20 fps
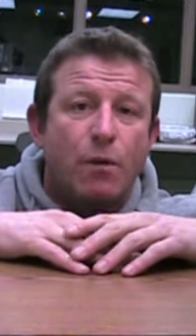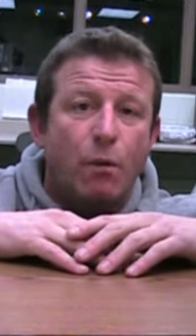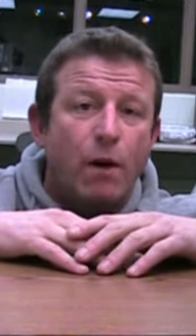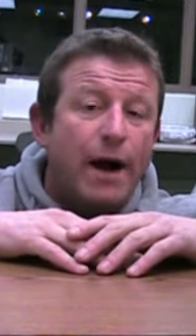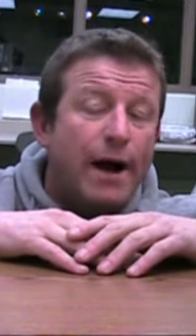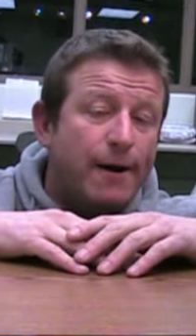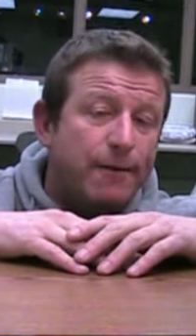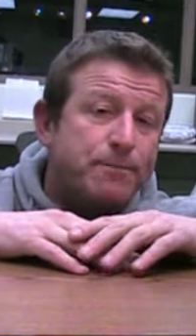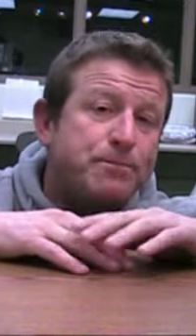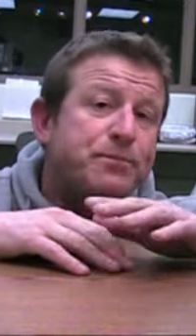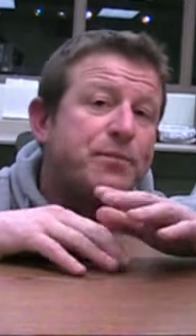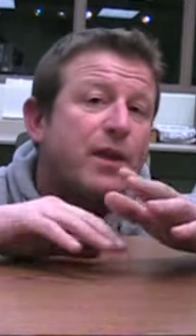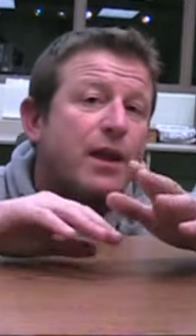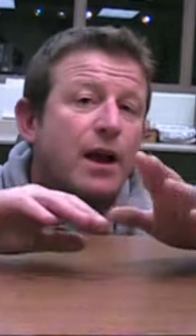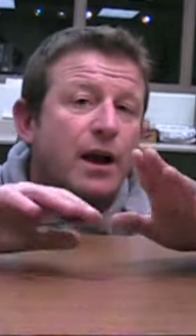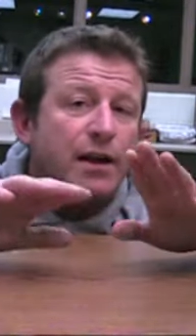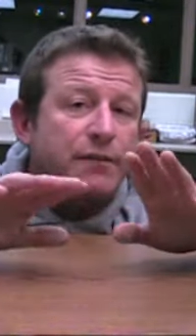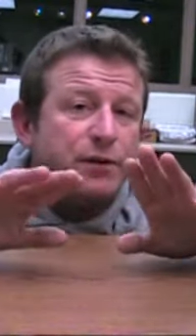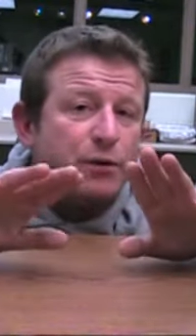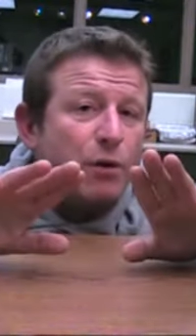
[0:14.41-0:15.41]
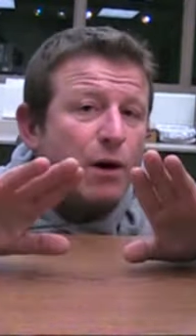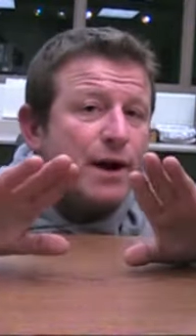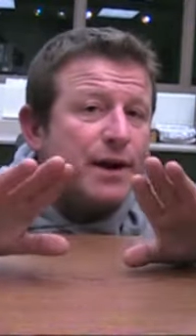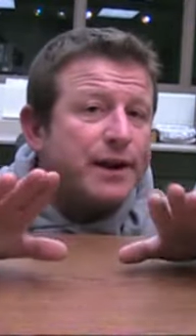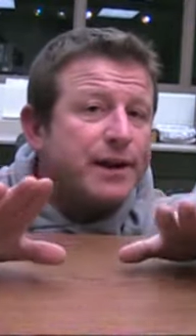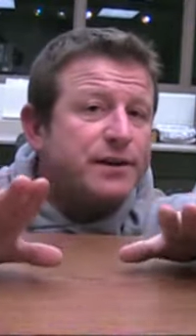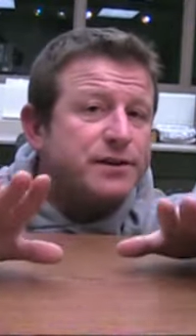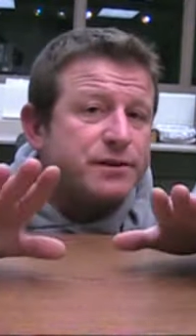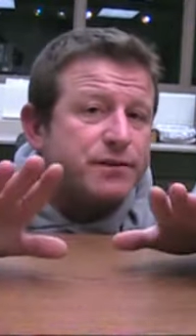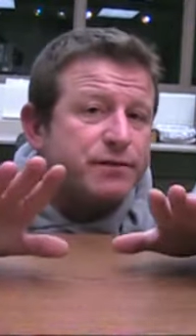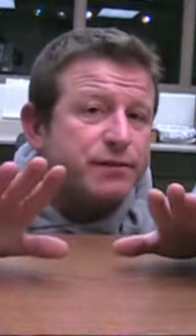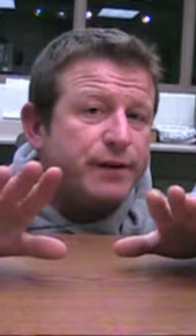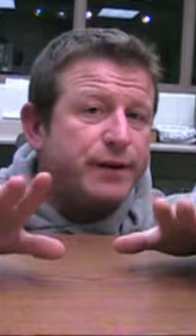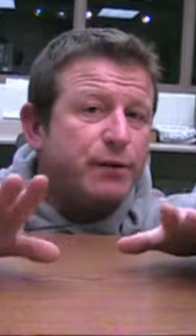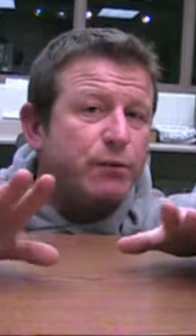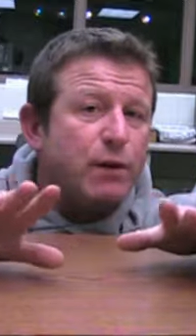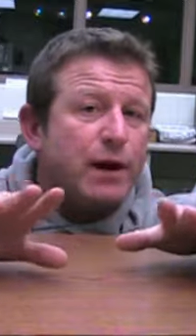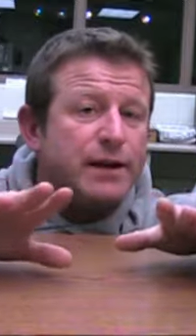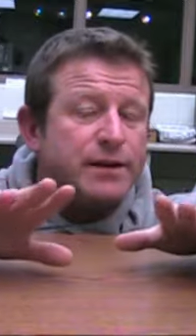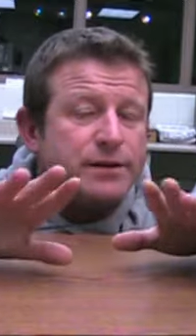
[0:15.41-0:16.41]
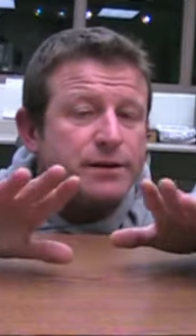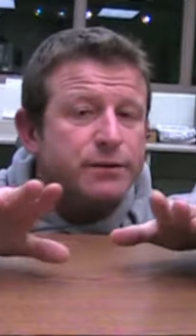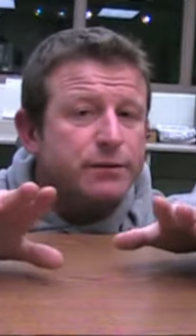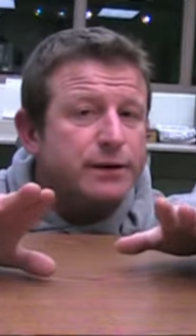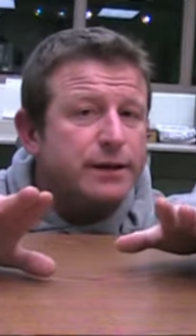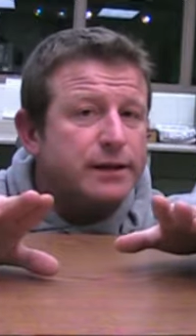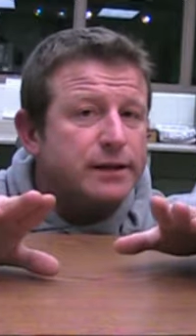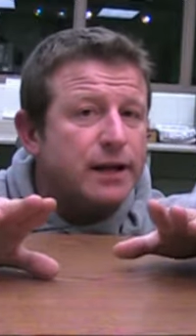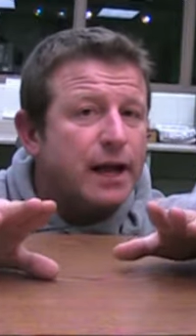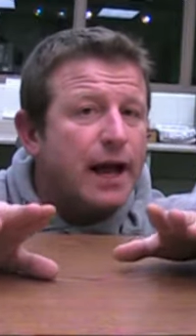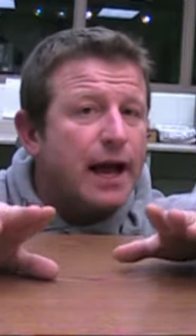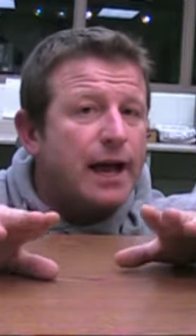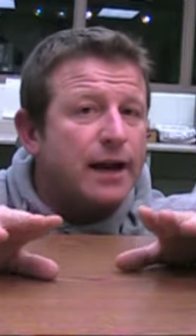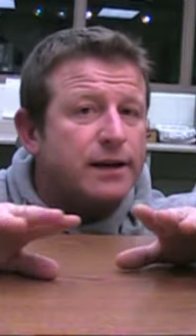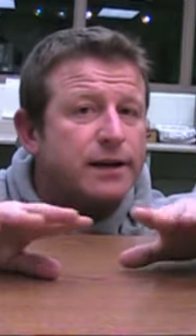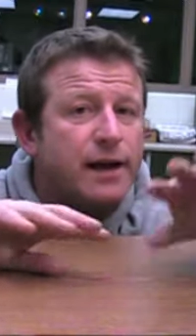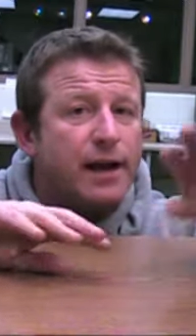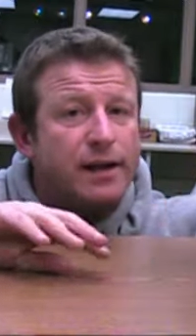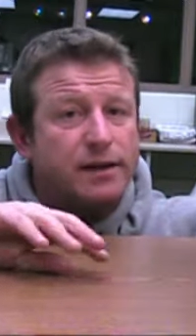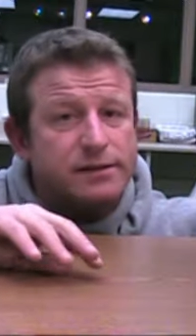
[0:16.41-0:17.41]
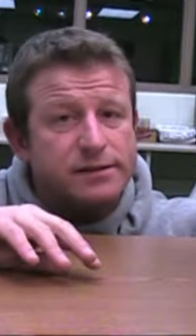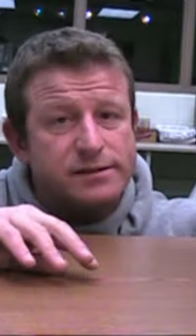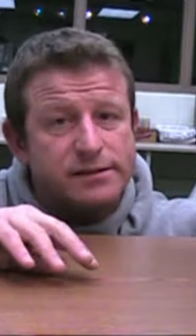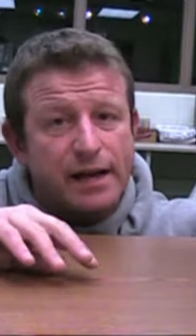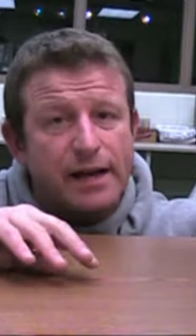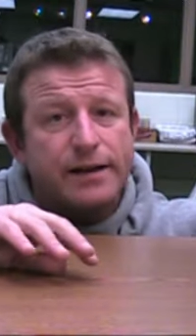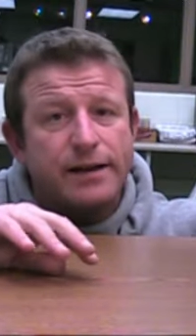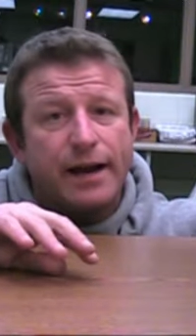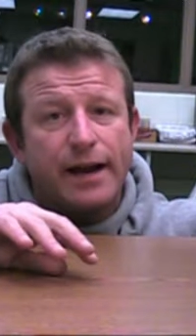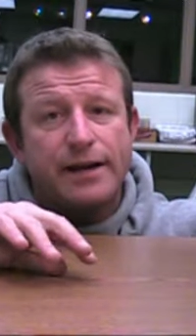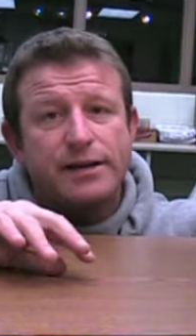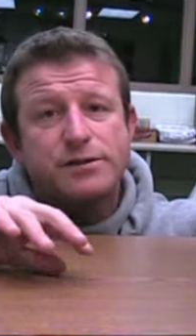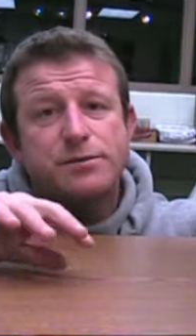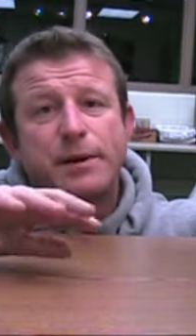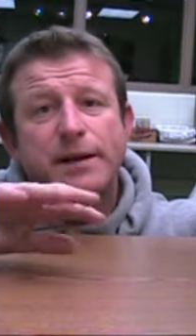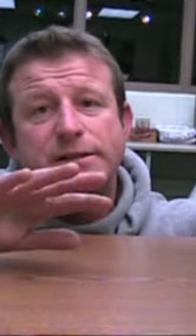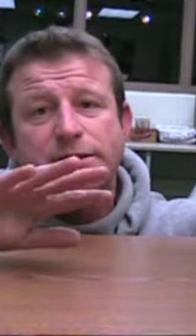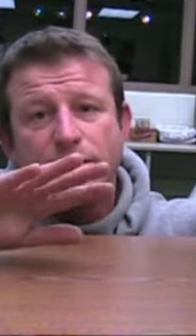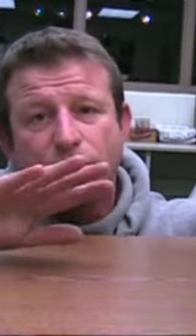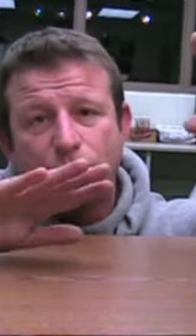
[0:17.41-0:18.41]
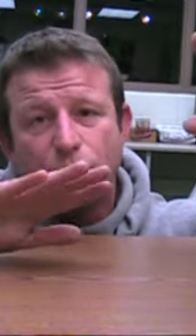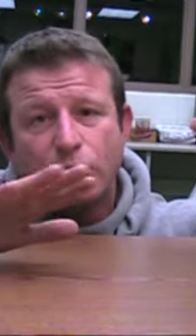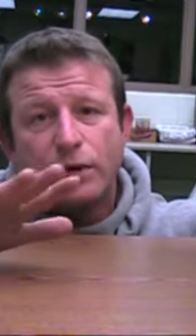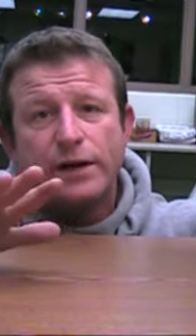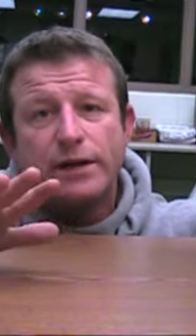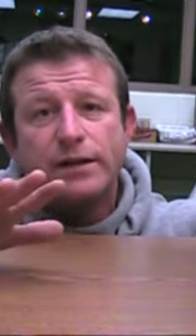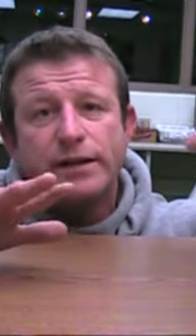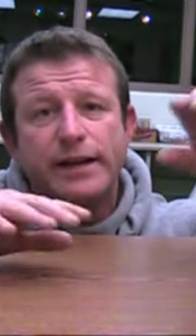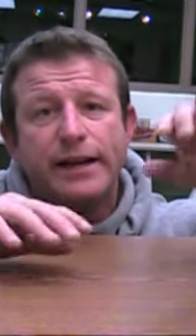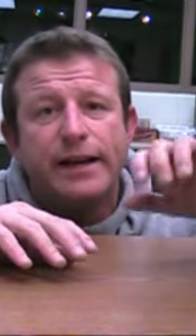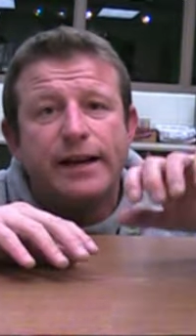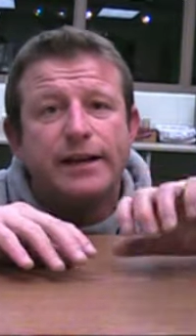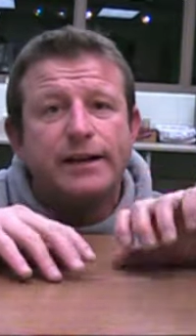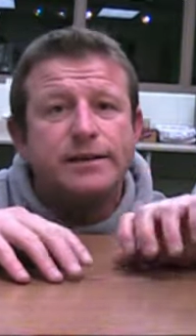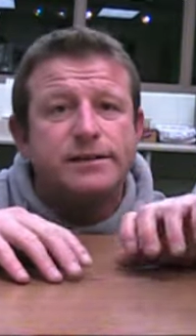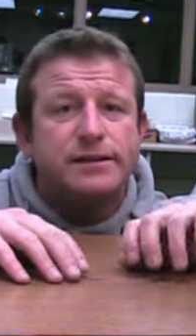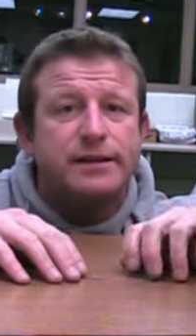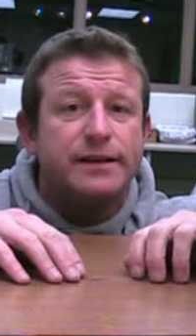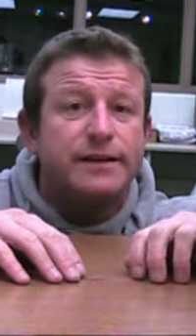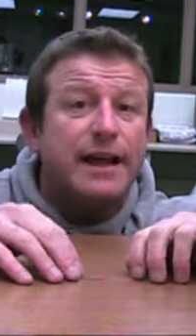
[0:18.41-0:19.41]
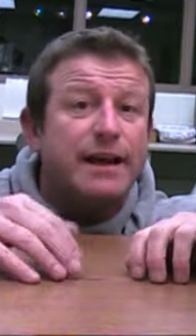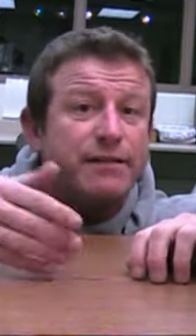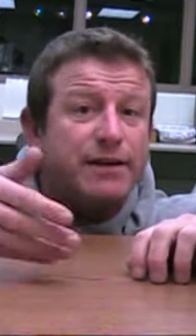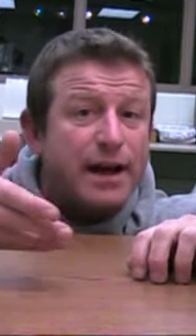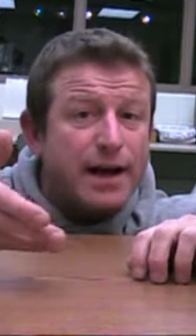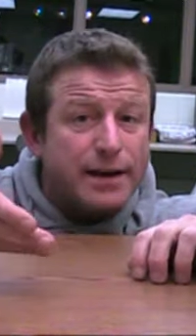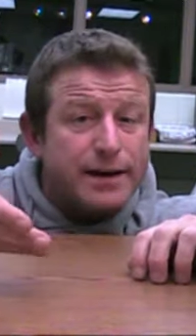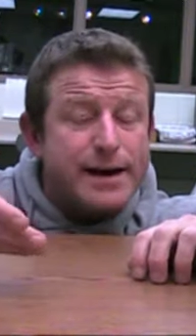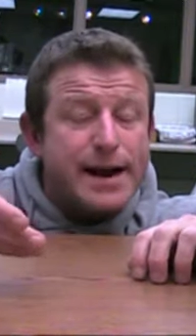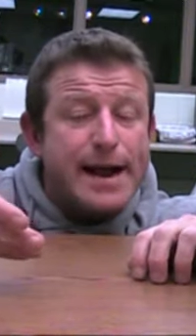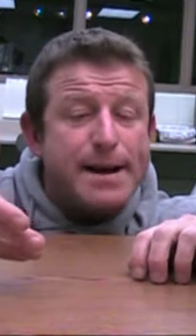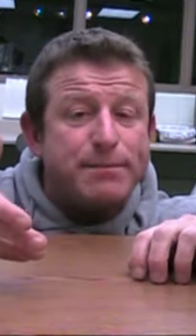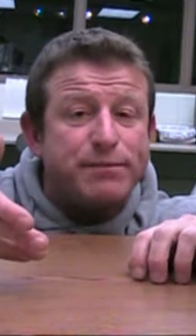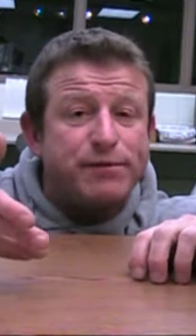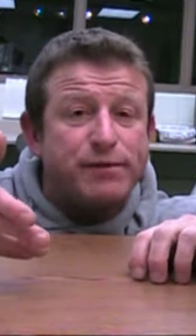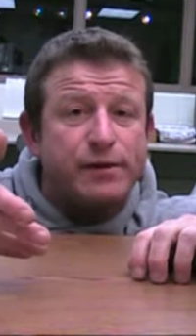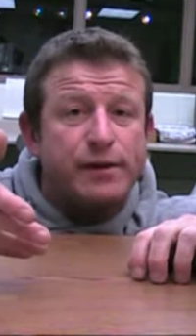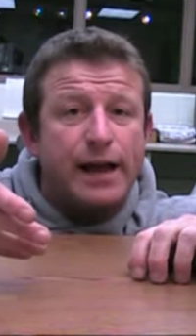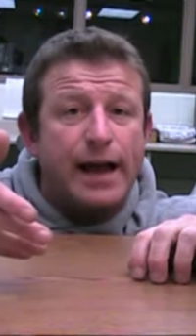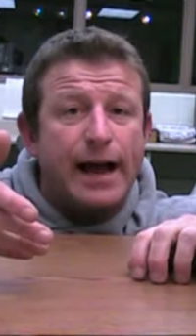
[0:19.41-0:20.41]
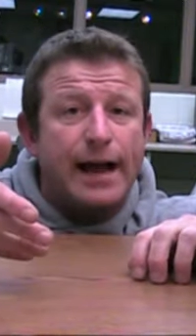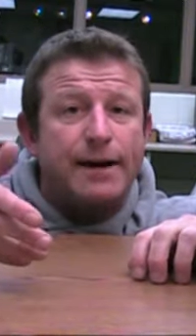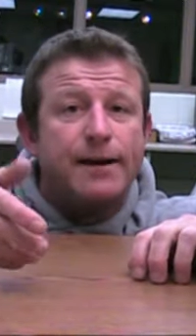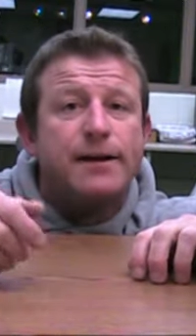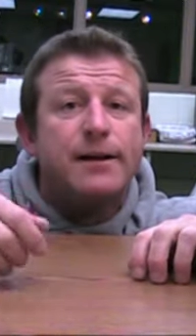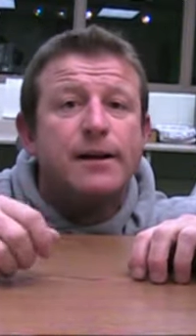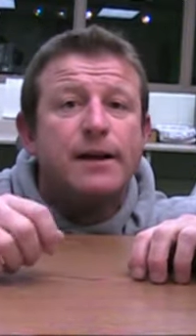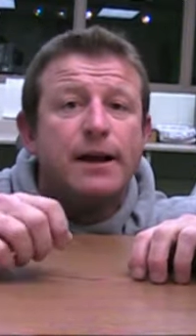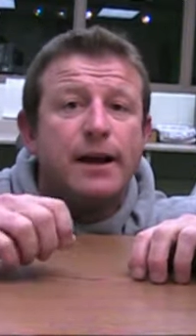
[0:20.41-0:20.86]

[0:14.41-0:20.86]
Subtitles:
Well, if you want to get your feet wet doing that, Gale Cengage makes it really easy. They've got an app for that,